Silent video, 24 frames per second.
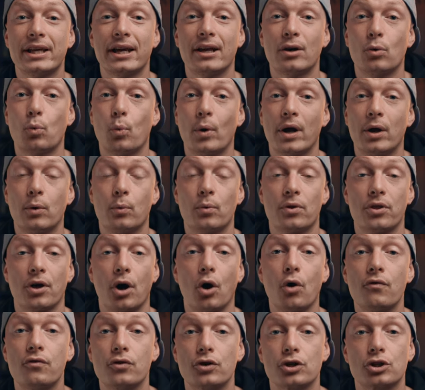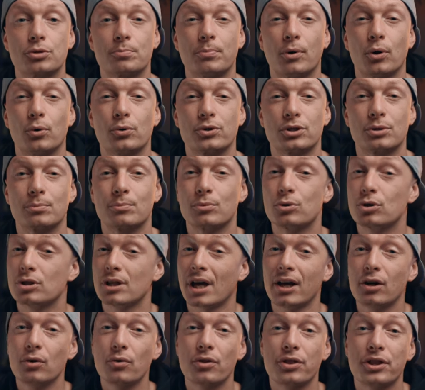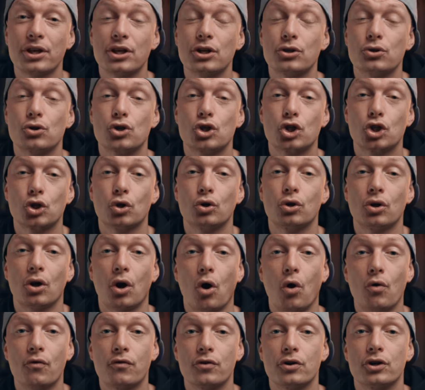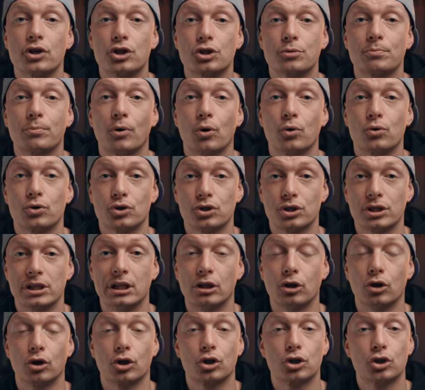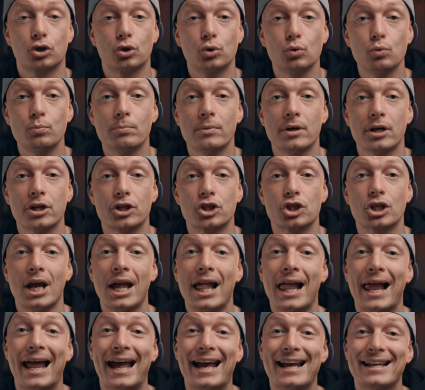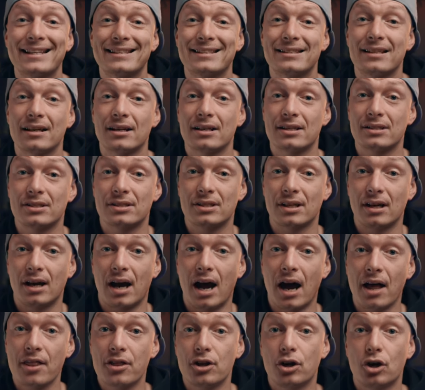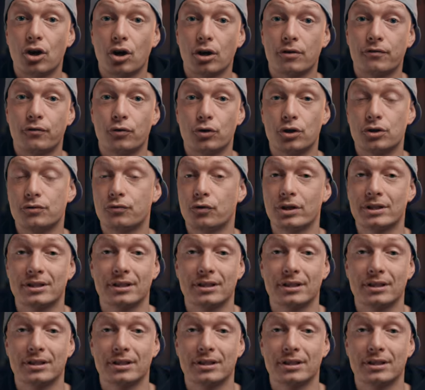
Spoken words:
get away with overexposing, because I don't think you should overexpose CLog too much, as does other log footage. For